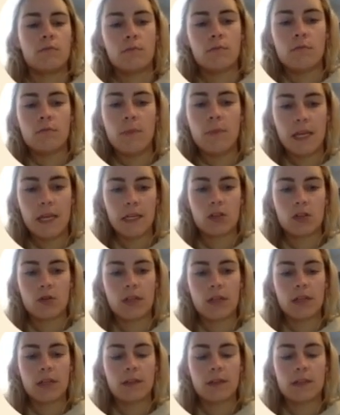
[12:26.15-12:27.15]
making
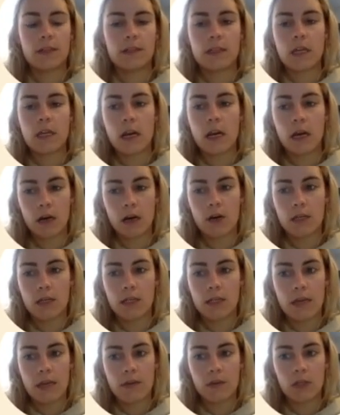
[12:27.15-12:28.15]
sure that this care is
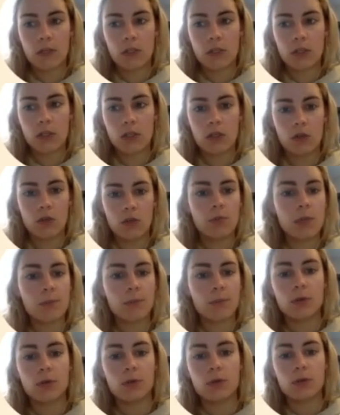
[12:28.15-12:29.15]
given to
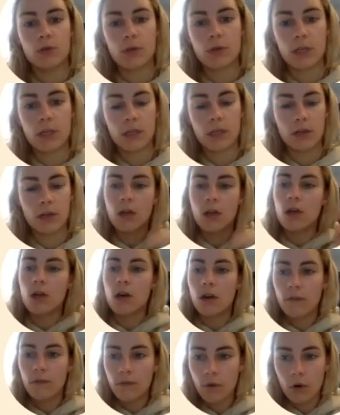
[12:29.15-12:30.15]
people who can
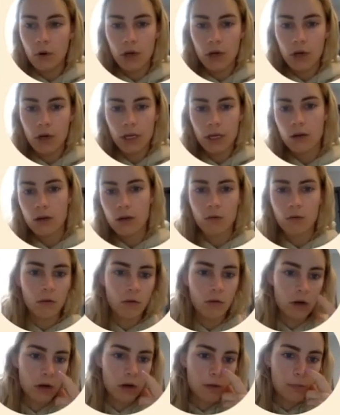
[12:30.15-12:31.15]
afford it
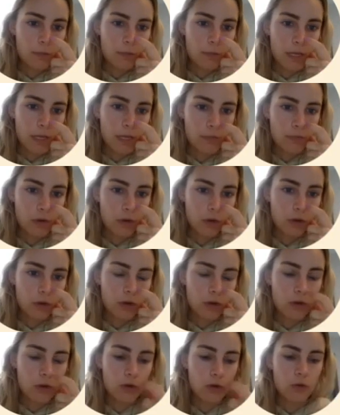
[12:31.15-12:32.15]
or people
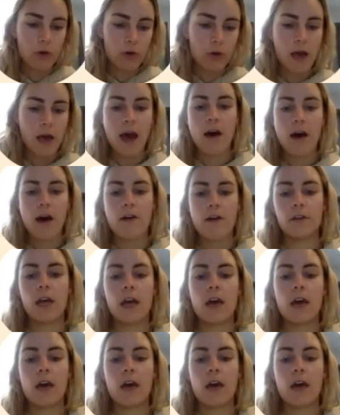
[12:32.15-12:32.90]
who have